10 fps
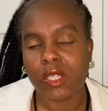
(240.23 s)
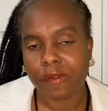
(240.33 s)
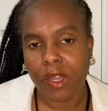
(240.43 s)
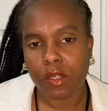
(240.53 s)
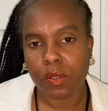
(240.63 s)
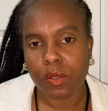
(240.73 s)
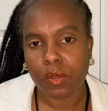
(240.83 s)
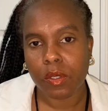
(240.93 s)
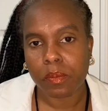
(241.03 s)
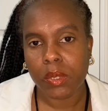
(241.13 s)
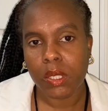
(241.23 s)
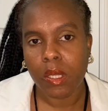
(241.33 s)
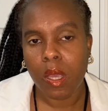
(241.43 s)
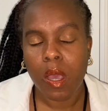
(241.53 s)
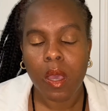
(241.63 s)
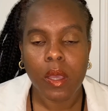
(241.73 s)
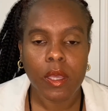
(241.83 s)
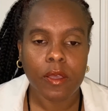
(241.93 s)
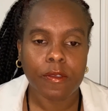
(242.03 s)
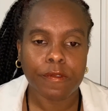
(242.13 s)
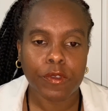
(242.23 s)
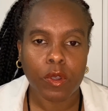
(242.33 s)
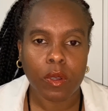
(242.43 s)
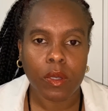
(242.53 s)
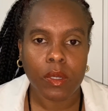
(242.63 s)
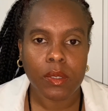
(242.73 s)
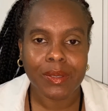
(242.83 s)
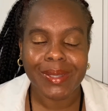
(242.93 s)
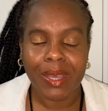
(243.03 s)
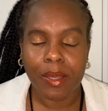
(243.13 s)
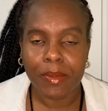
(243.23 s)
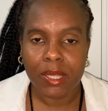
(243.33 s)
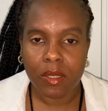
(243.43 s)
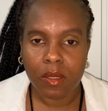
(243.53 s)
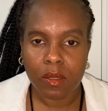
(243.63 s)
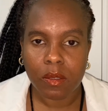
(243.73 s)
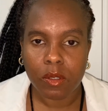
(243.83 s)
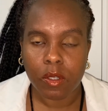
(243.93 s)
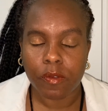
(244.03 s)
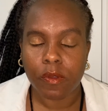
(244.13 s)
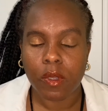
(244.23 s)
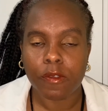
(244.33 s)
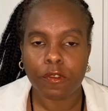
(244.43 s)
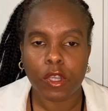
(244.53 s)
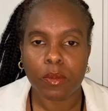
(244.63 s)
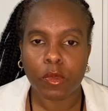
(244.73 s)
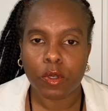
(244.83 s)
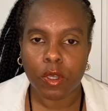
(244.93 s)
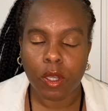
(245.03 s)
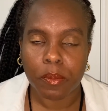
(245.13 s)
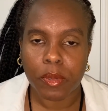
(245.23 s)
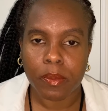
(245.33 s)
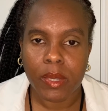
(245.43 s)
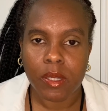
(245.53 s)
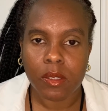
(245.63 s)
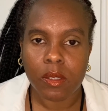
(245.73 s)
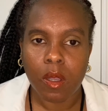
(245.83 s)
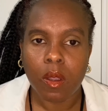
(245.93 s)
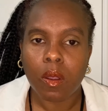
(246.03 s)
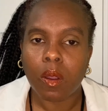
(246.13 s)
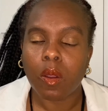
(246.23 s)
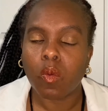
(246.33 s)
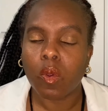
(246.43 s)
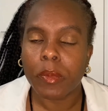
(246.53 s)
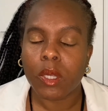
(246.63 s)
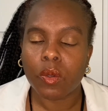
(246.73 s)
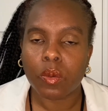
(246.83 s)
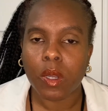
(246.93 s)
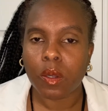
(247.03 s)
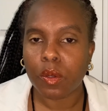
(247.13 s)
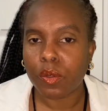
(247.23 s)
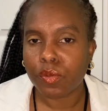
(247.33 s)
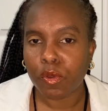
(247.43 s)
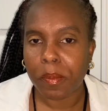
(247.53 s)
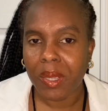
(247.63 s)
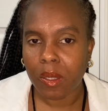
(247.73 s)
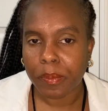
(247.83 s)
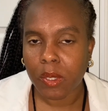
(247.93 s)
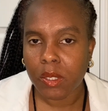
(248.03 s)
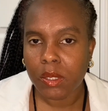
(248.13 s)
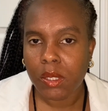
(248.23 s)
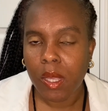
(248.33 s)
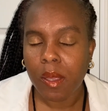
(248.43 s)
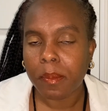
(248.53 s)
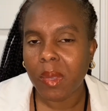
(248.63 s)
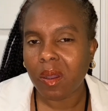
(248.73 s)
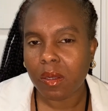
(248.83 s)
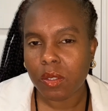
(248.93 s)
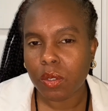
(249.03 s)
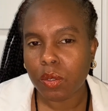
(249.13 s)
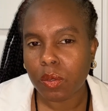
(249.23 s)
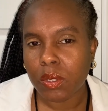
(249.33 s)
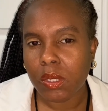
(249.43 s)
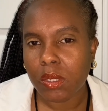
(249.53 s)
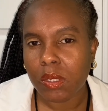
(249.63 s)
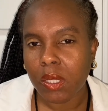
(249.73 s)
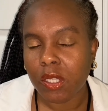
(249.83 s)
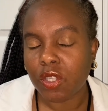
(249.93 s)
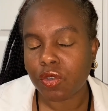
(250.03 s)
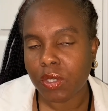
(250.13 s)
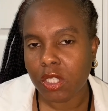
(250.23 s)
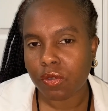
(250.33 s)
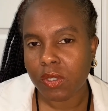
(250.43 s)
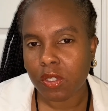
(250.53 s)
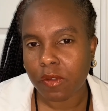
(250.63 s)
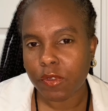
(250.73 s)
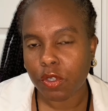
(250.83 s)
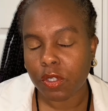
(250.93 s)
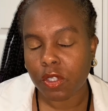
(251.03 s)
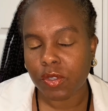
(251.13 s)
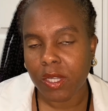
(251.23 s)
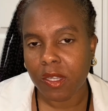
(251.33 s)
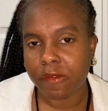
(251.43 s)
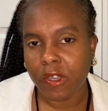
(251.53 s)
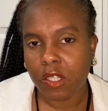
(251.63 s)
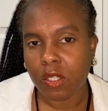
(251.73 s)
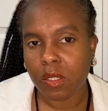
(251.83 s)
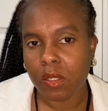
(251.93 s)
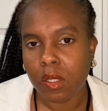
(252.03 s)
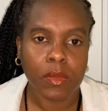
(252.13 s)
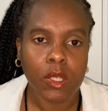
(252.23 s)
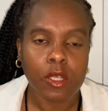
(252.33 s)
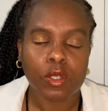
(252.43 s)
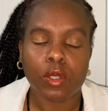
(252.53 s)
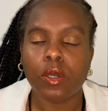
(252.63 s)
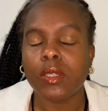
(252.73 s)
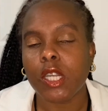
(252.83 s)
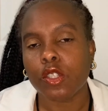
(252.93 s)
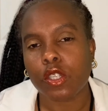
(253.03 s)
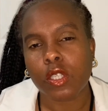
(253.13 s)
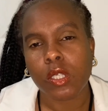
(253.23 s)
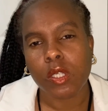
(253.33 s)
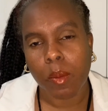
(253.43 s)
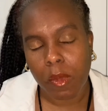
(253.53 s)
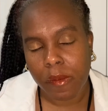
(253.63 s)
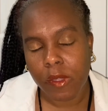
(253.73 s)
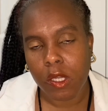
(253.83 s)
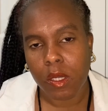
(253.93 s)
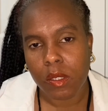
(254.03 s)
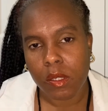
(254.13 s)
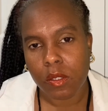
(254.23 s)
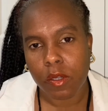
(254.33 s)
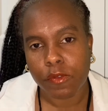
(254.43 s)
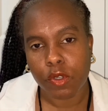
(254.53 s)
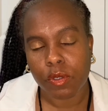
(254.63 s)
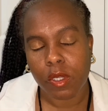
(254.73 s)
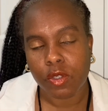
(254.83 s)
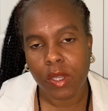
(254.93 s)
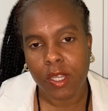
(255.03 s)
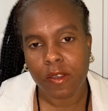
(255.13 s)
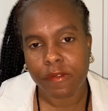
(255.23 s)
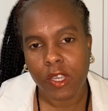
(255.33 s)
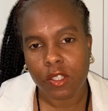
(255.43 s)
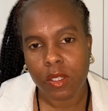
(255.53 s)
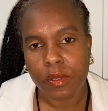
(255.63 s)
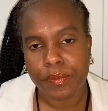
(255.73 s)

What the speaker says: factor could be, if you're diabetic, if you're immunocompromised, or women who are going through menopause may also notice an increased risk of urinary tract infections. So those are just some of the causes of urinary tract infection.